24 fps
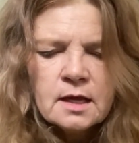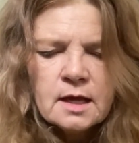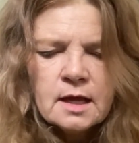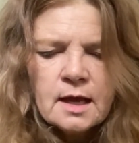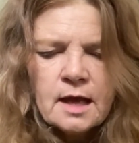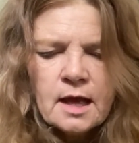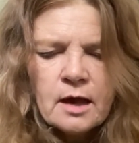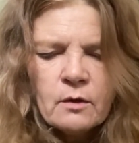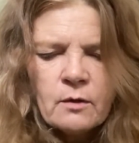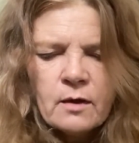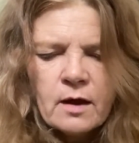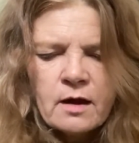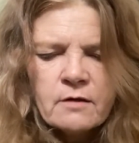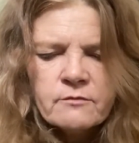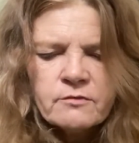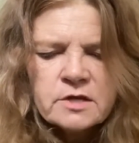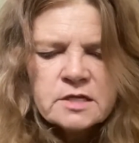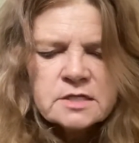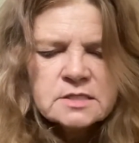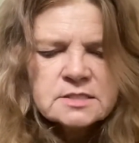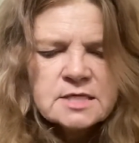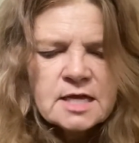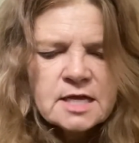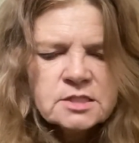How every
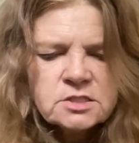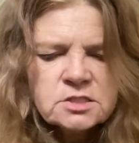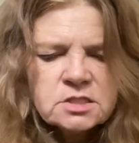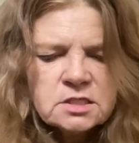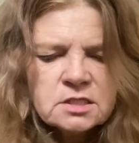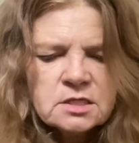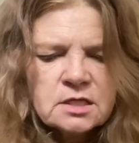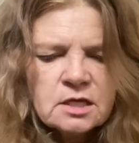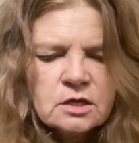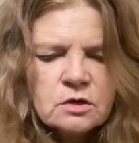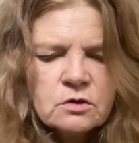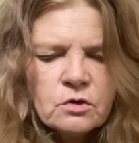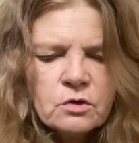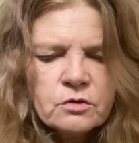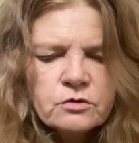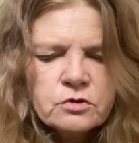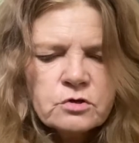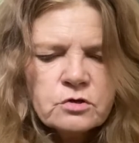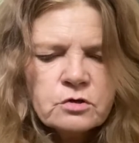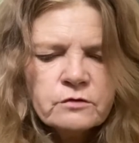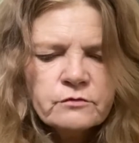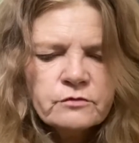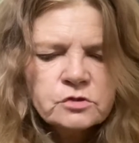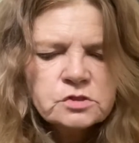intention can call the
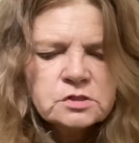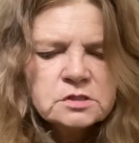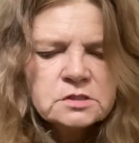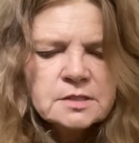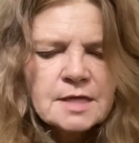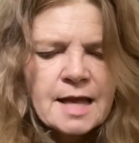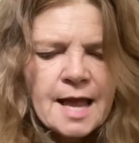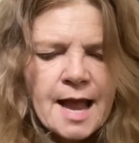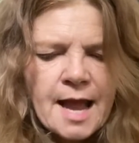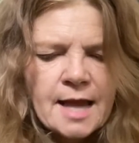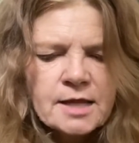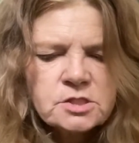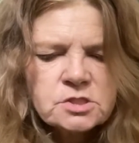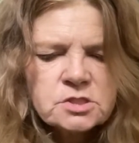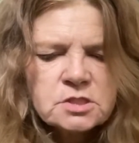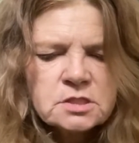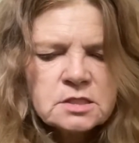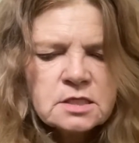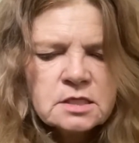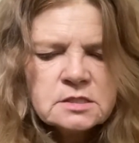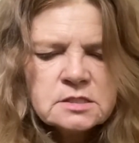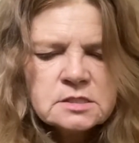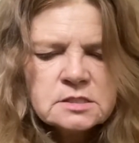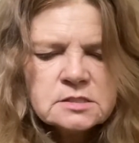universe into
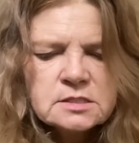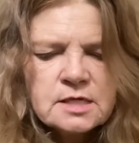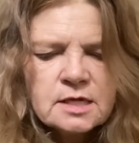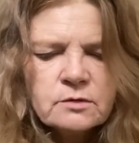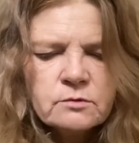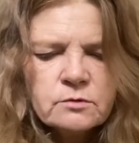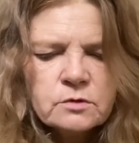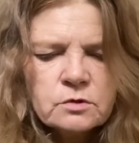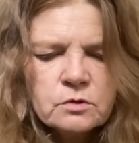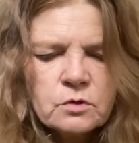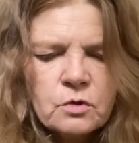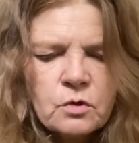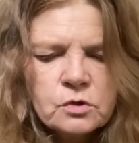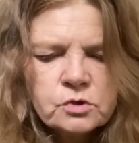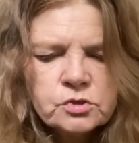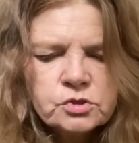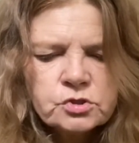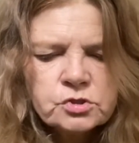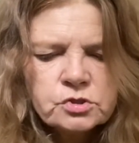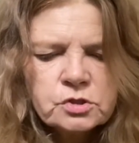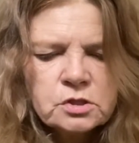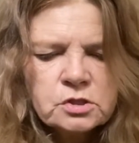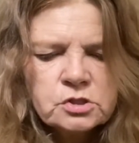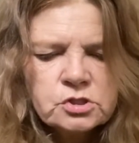action and the sacred
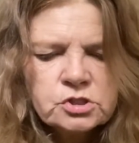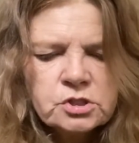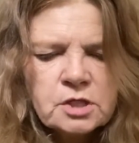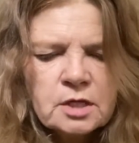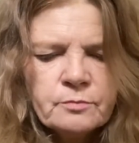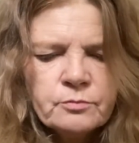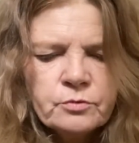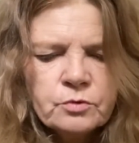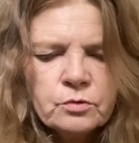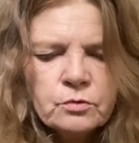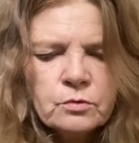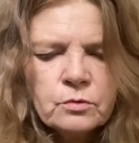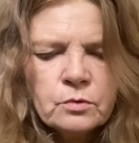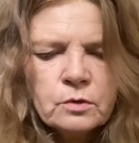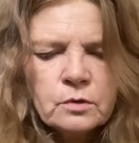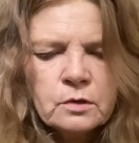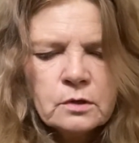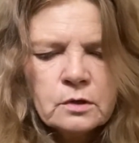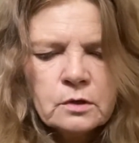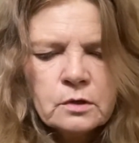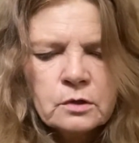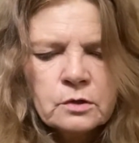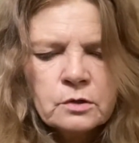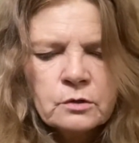laws shape your
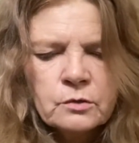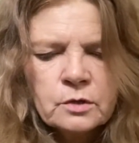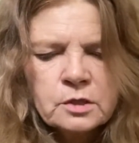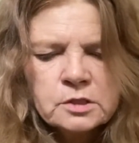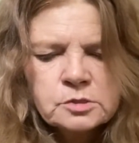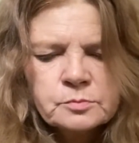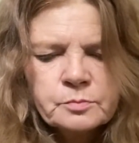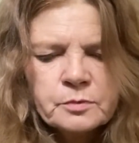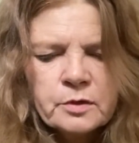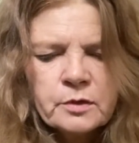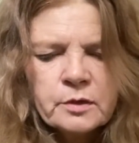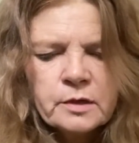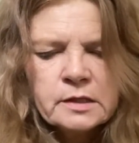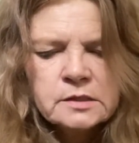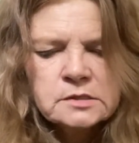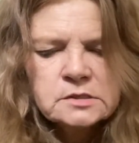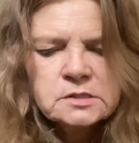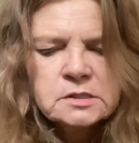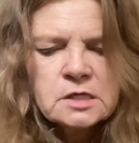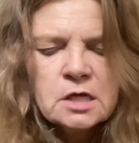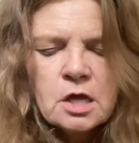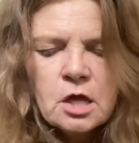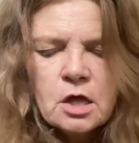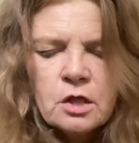your experience?